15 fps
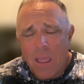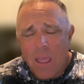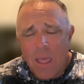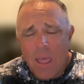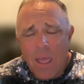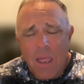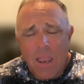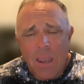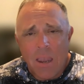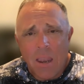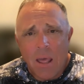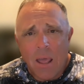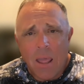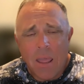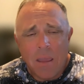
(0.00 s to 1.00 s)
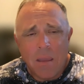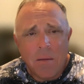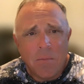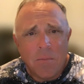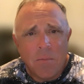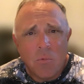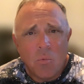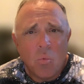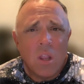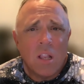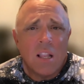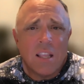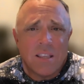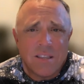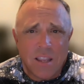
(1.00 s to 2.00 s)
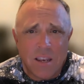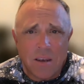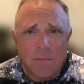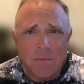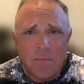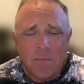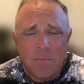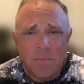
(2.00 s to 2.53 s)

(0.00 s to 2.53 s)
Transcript: and I re-listen.